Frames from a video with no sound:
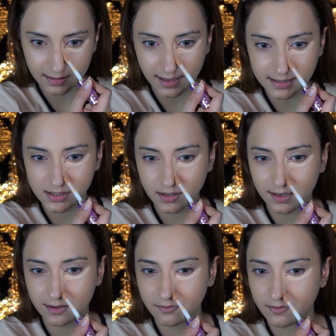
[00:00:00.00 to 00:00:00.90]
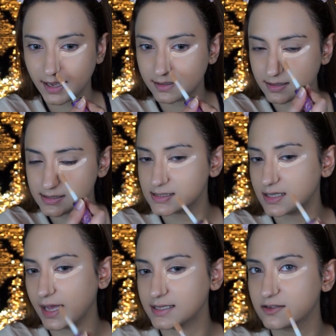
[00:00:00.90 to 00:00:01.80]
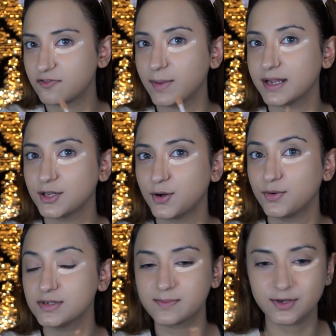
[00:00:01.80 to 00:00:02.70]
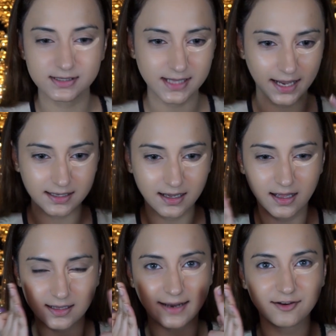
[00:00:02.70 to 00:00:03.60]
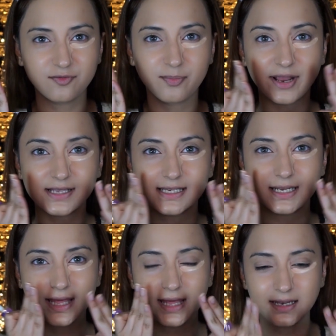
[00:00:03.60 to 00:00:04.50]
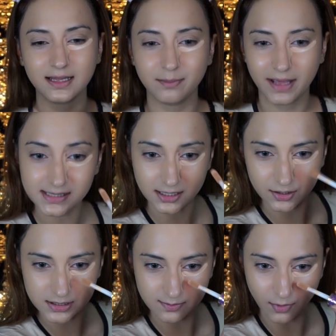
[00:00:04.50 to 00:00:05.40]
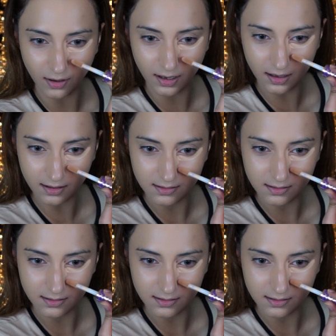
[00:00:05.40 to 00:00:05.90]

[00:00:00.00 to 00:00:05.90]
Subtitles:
I like to kind of get the sides of my nose because that kind of brings it in and makes it look smaller.